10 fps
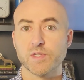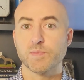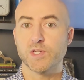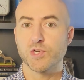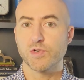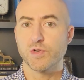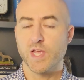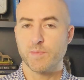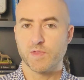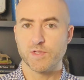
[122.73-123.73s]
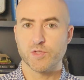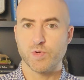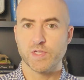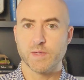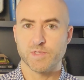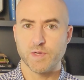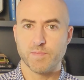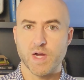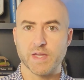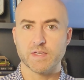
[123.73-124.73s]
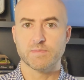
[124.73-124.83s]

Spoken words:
make sure you're keeping these 3 tips in mind.